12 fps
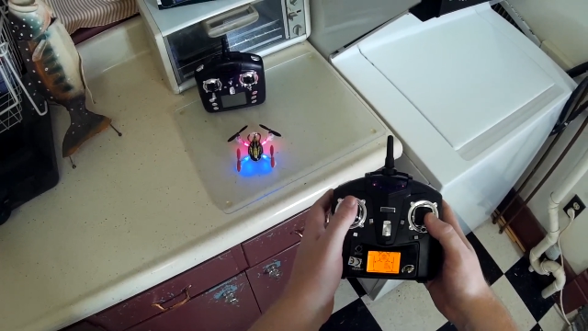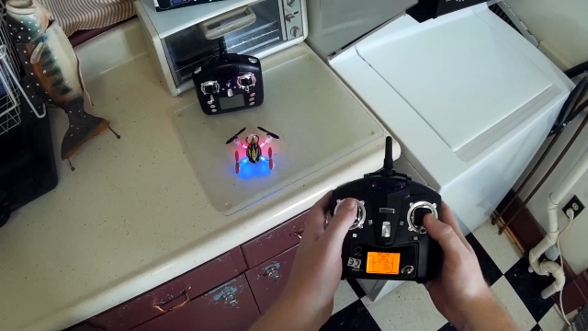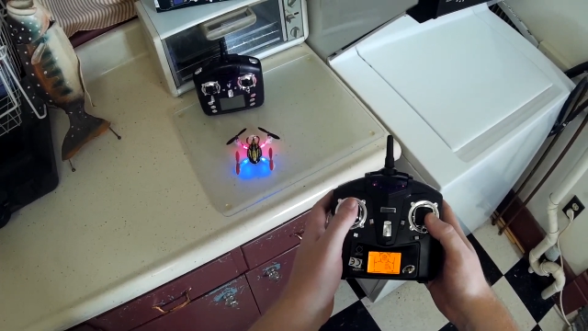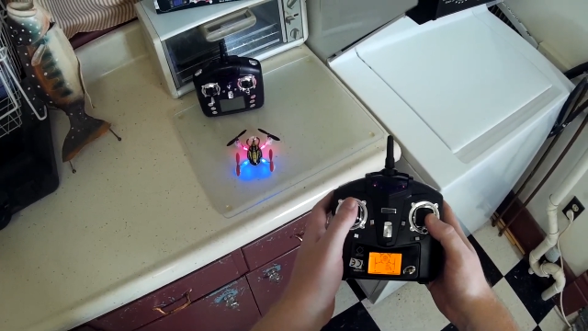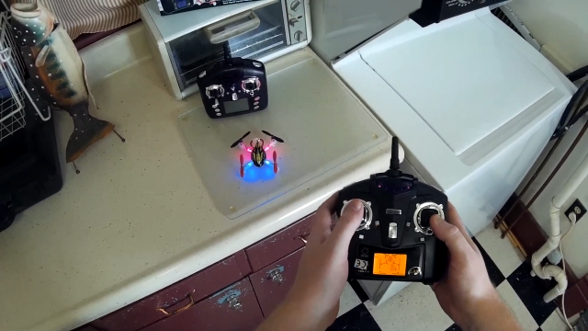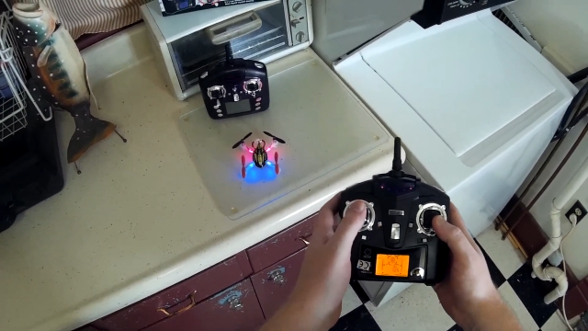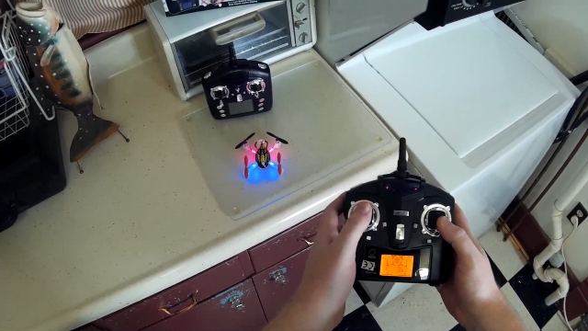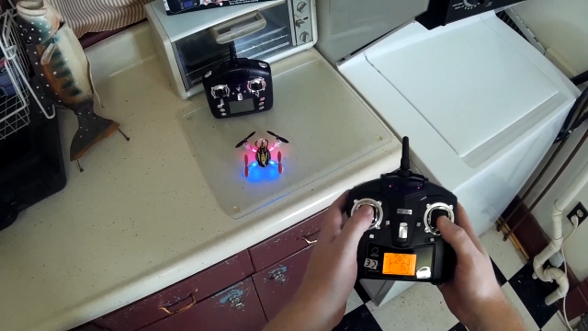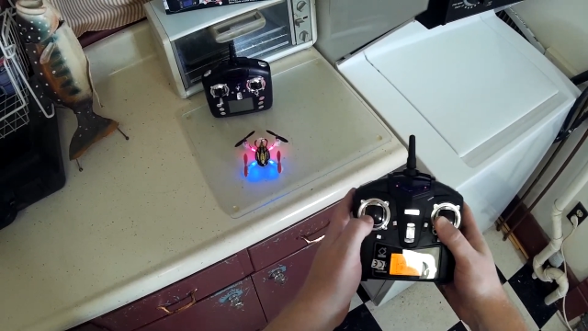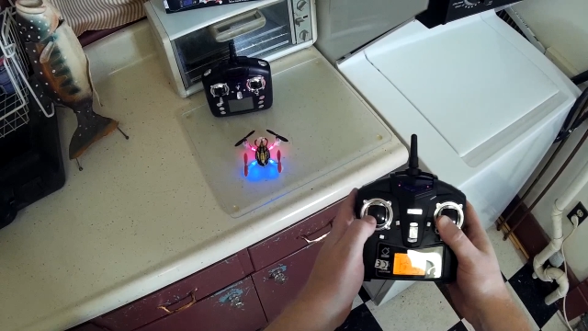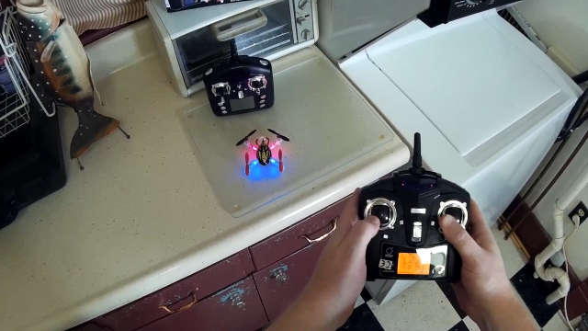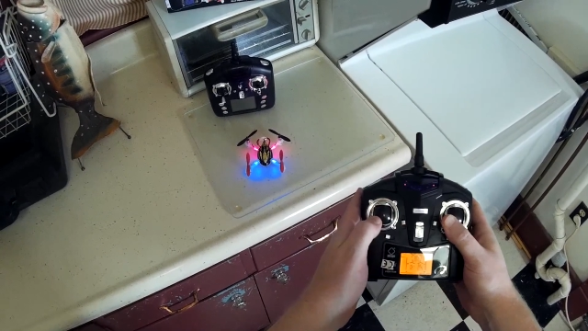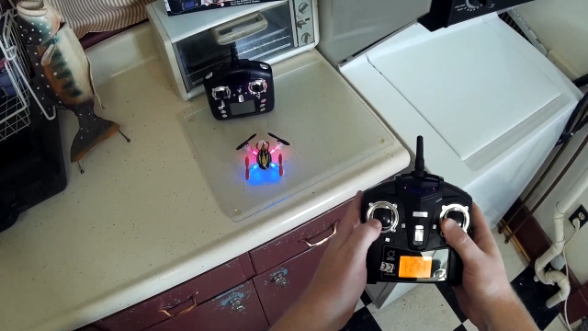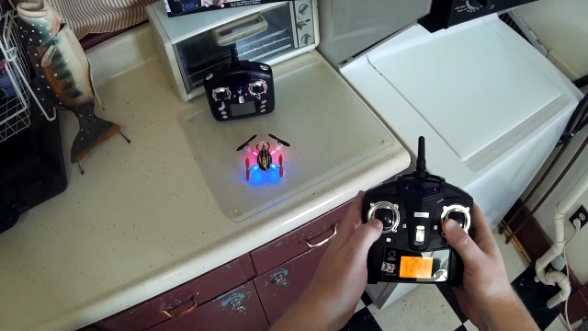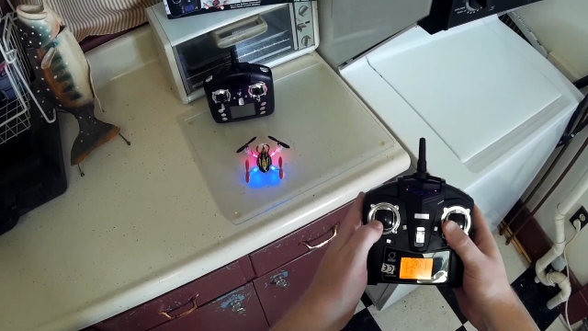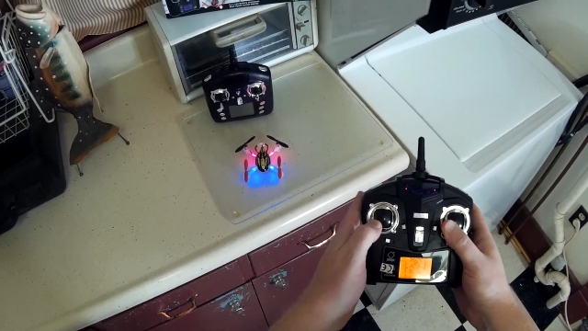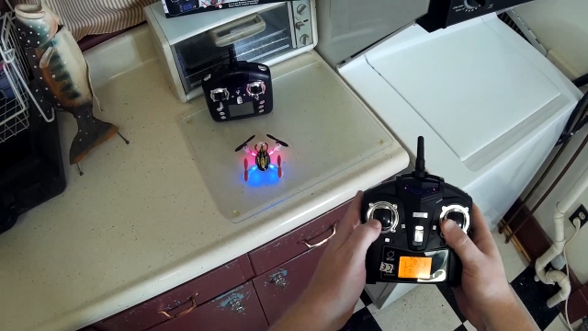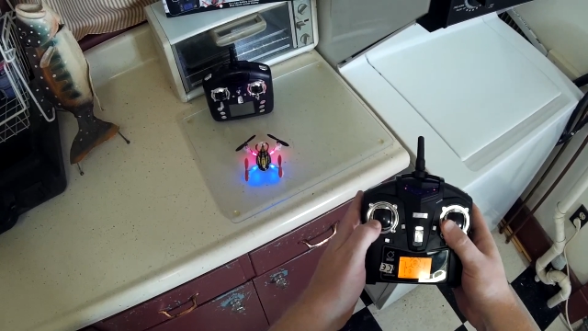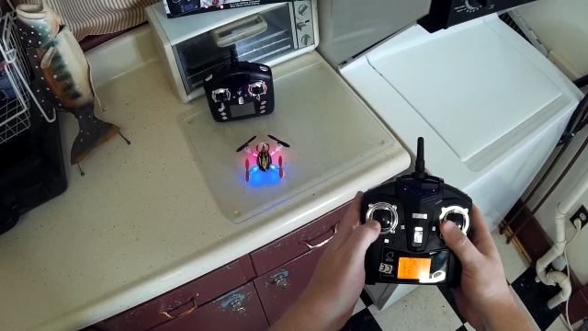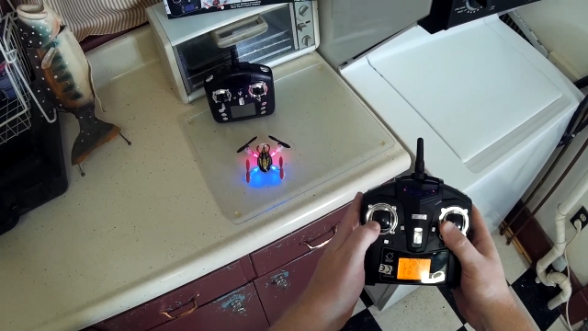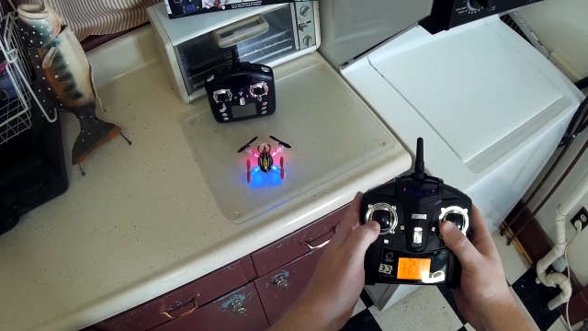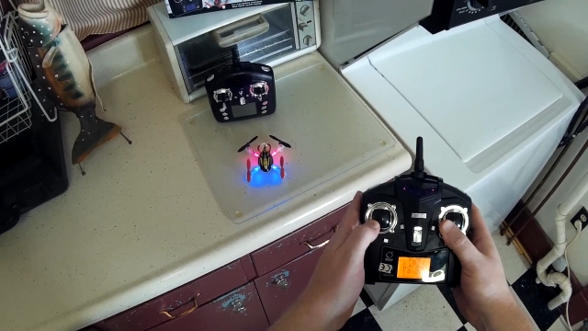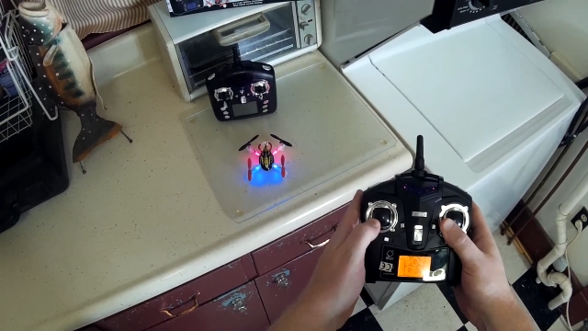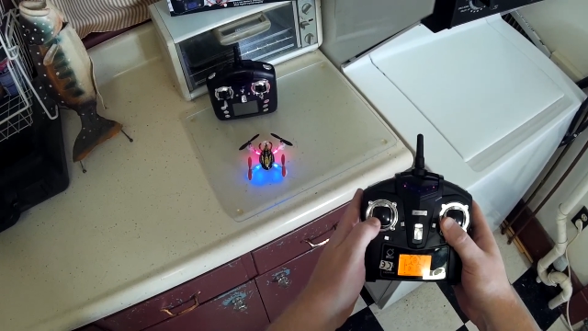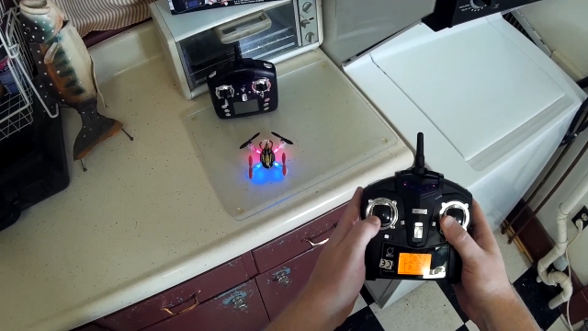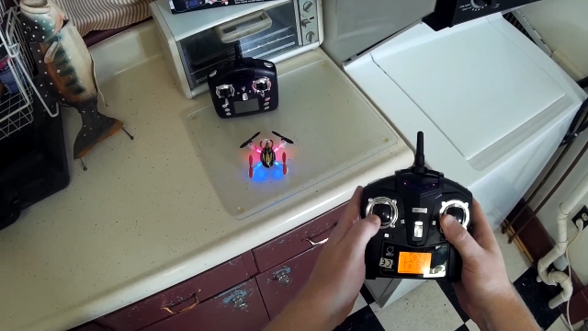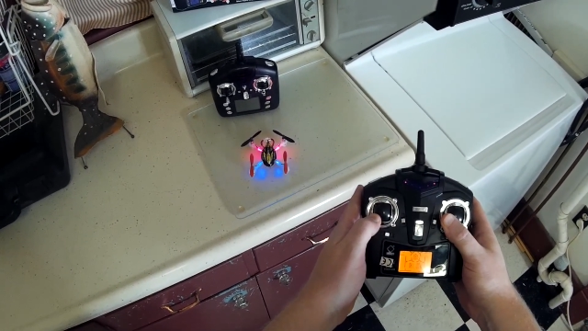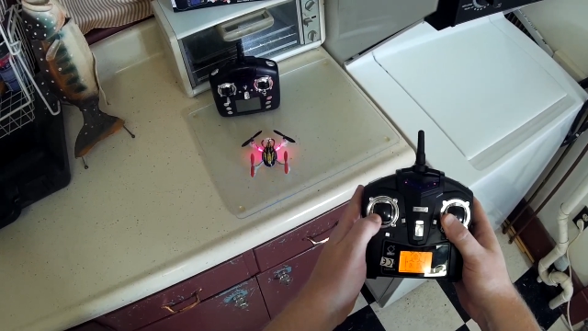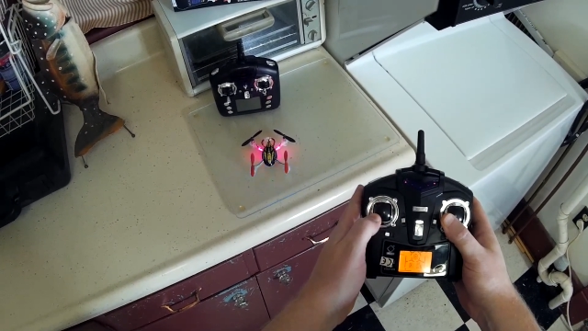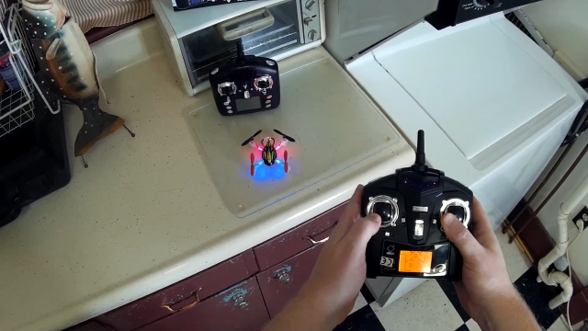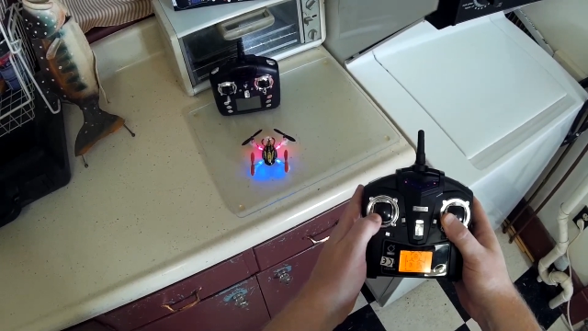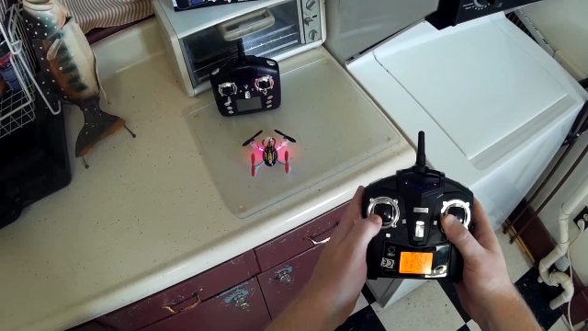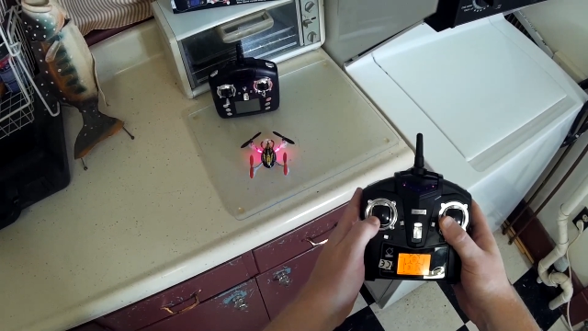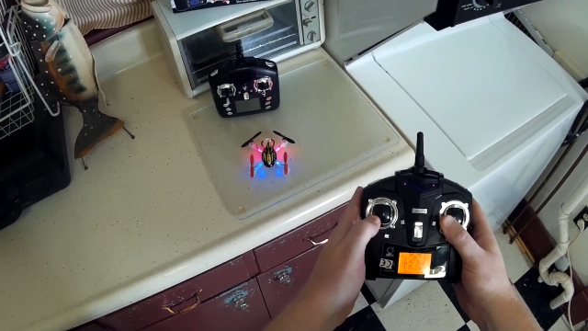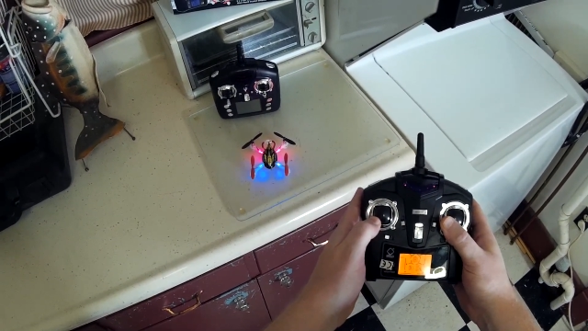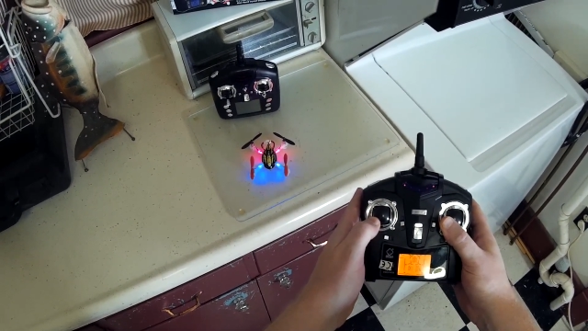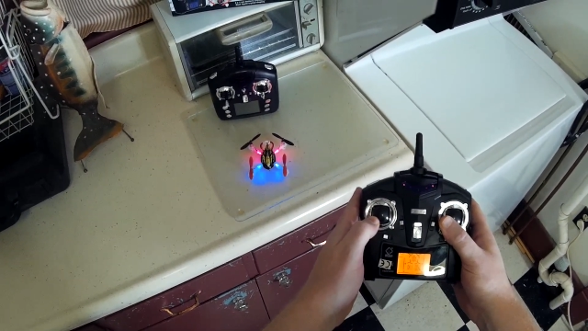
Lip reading: (no speaker visible)